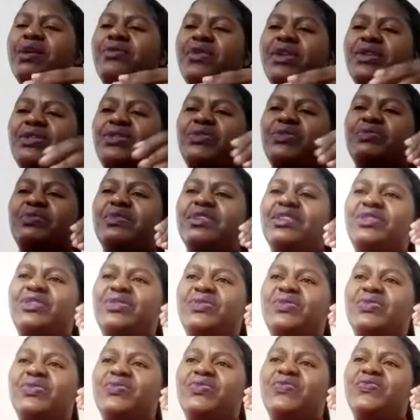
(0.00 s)
resume
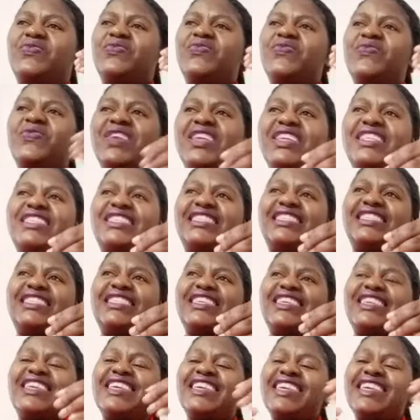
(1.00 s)
to fit